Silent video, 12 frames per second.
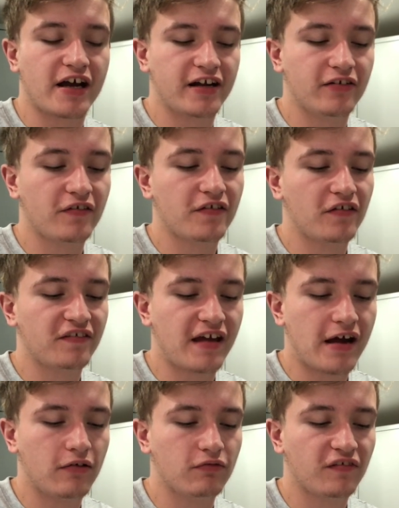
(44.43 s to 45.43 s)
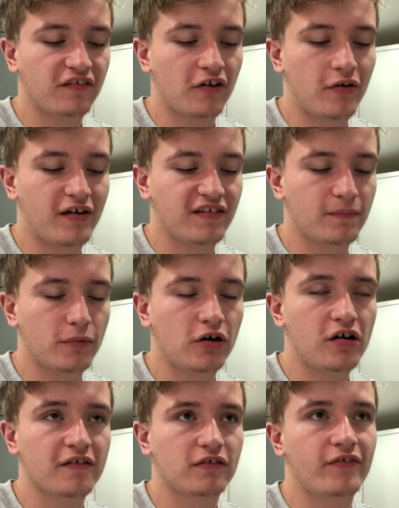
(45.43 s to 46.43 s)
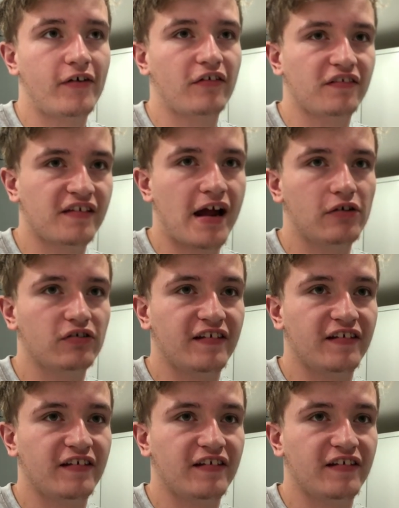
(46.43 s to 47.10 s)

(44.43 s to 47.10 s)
and there was no sound. So I exported without sound.